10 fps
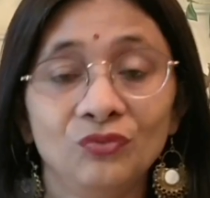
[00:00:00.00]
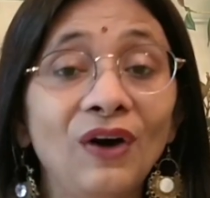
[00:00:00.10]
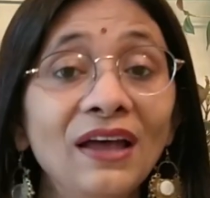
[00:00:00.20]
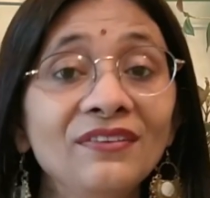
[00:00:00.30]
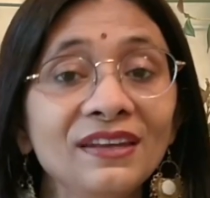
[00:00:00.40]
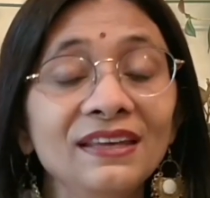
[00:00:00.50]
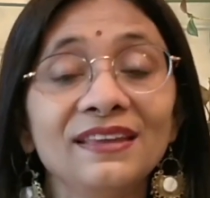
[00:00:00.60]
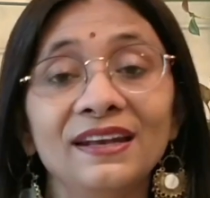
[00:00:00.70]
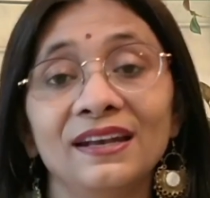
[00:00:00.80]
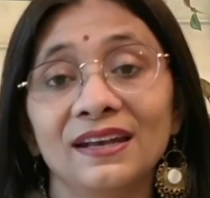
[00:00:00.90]
Fast is
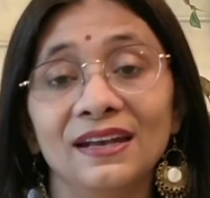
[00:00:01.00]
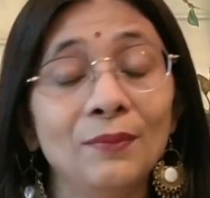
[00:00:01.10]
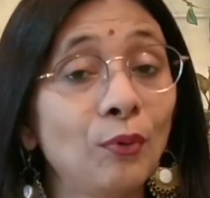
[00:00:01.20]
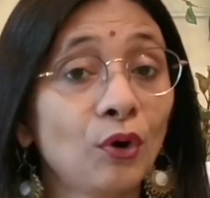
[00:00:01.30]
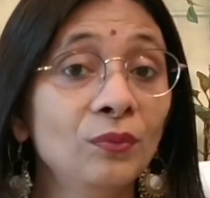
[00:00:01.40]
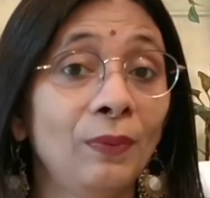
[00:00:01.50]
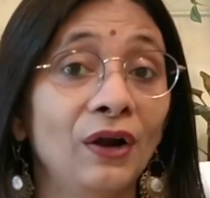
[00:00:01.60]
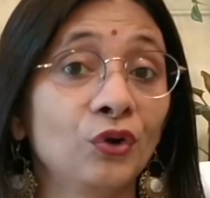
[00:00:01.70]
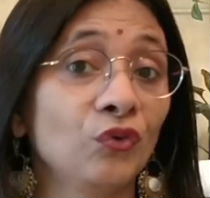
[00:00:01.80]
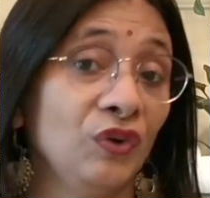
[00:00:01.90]
an important
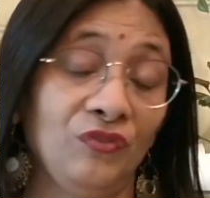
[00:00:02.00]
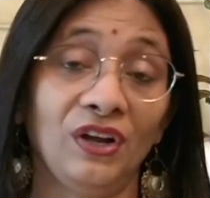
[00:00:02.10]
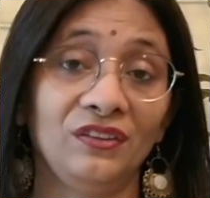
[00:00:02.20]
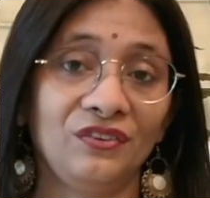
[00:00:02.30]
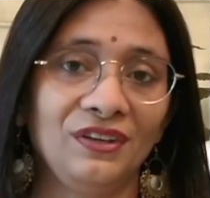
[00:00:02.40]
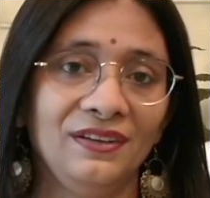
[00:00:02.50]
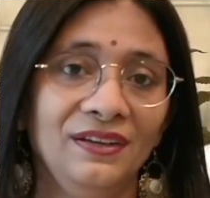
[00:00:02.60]
part of Navratri.